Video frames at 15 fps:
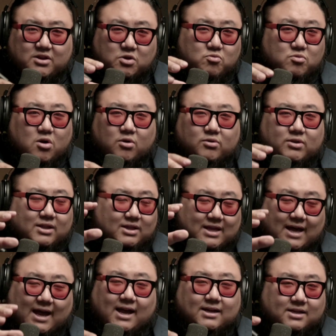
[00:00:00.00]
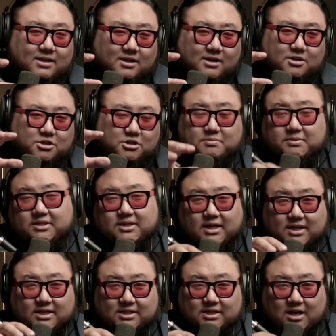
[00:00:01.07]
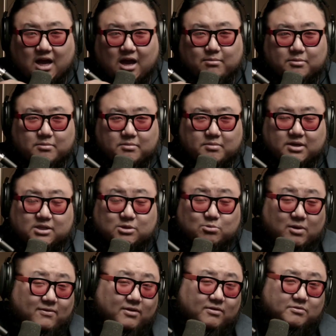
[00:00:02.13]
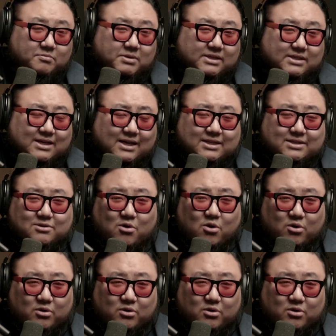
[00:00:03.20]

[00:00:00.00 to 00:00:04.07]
you know that that should be taken as a compliment because Red Velvet B-sides are